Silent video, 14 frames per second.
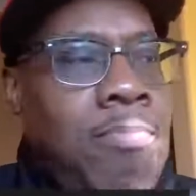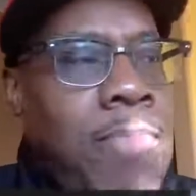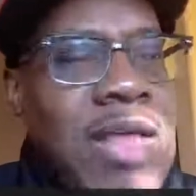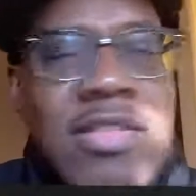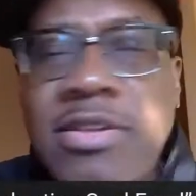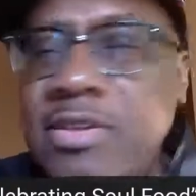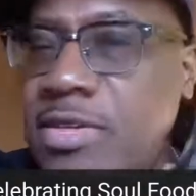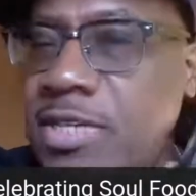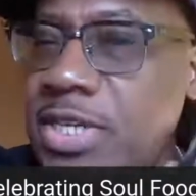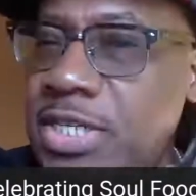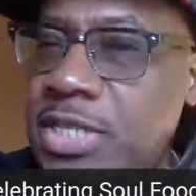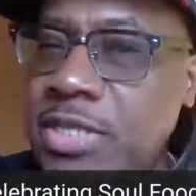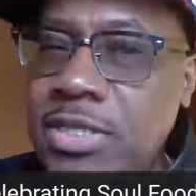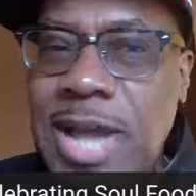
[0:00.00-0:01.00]
Brothers and
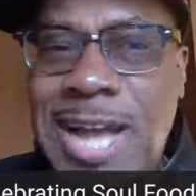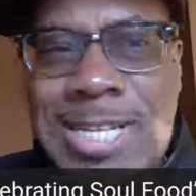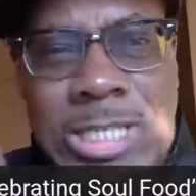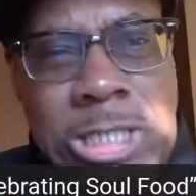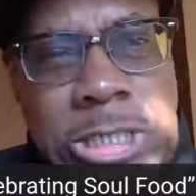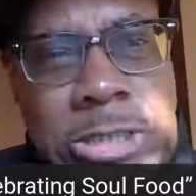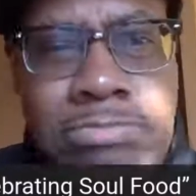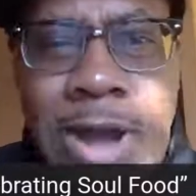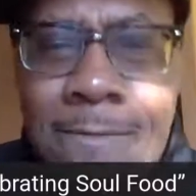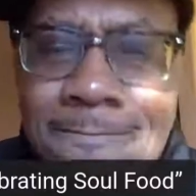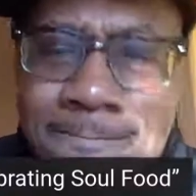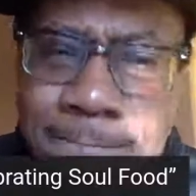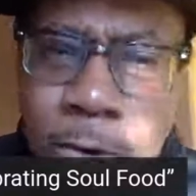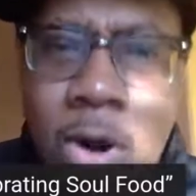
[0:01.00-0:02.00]
sisters, I took
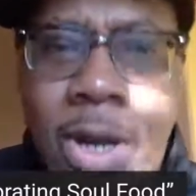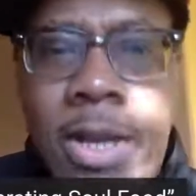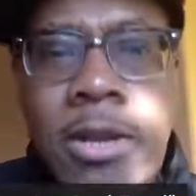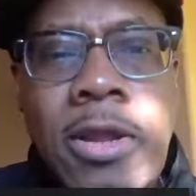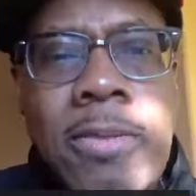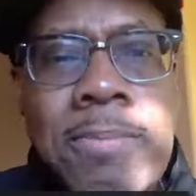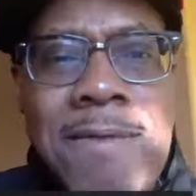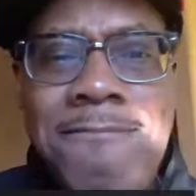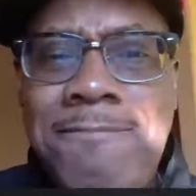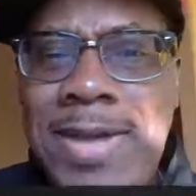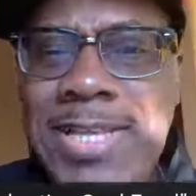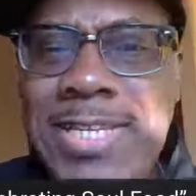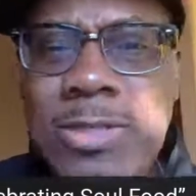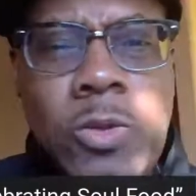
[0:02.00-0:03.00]
my fork, looked at my
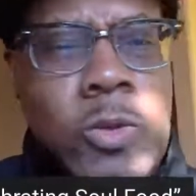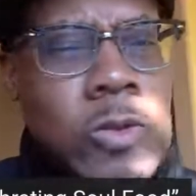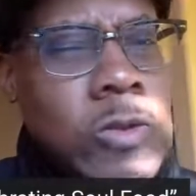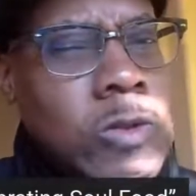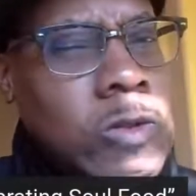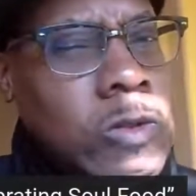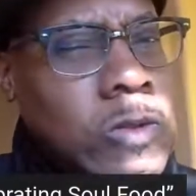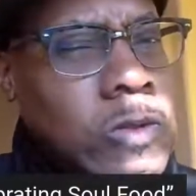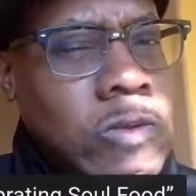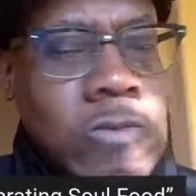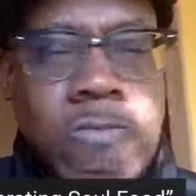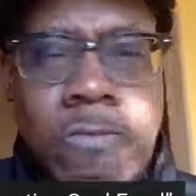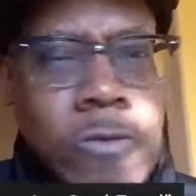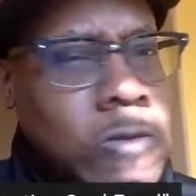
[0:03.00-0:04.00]
face, and
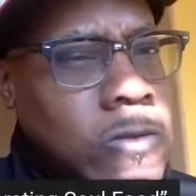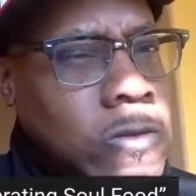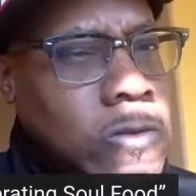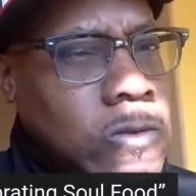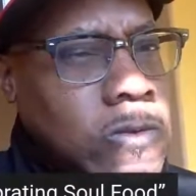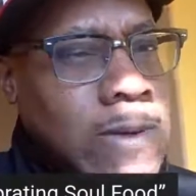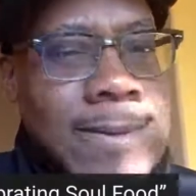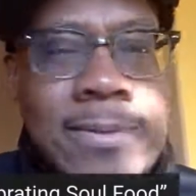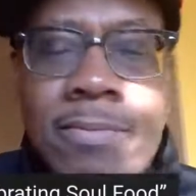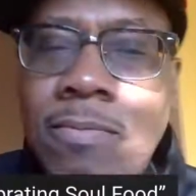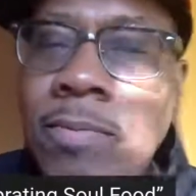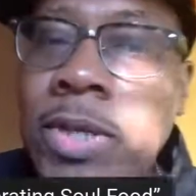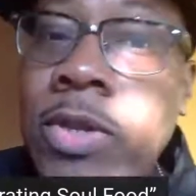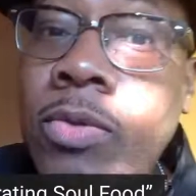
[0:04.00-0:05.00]
ooh.
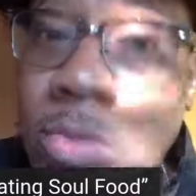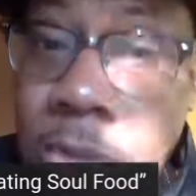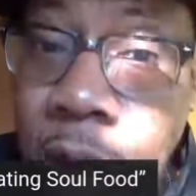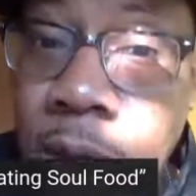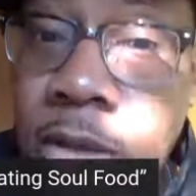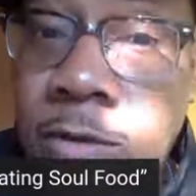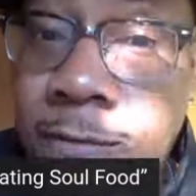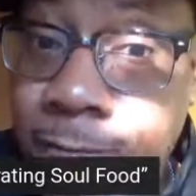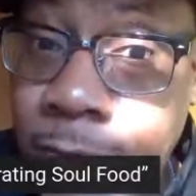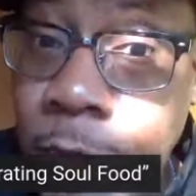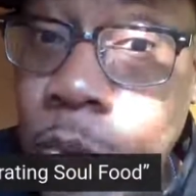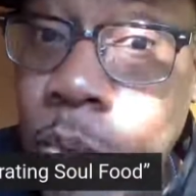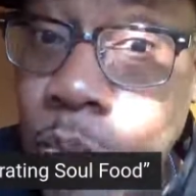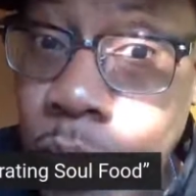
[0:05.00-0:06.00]
When you talk to
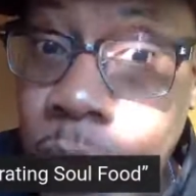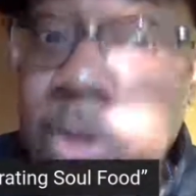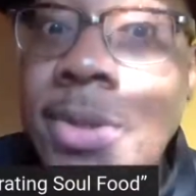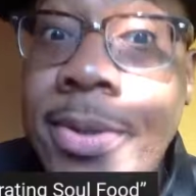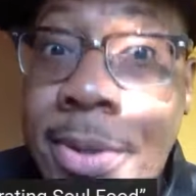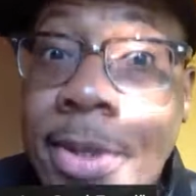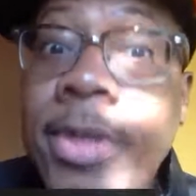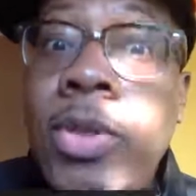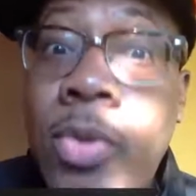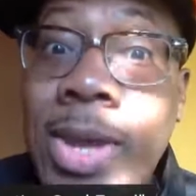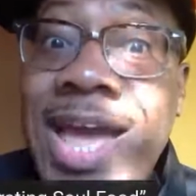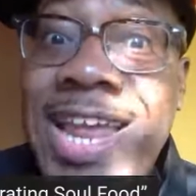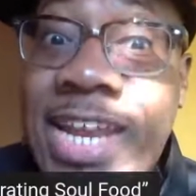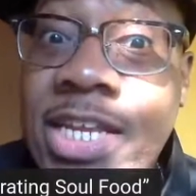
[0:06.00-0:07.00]
food,
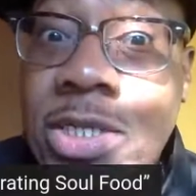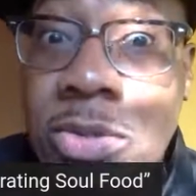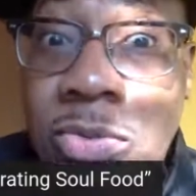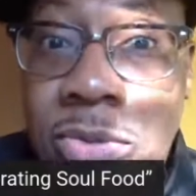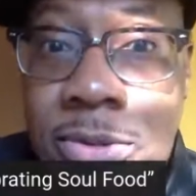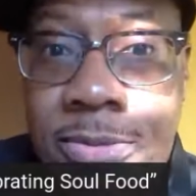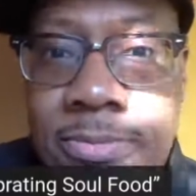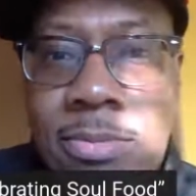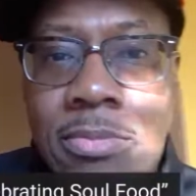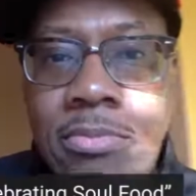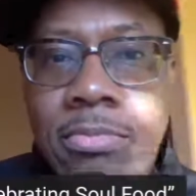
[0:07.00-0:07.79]
you got issues.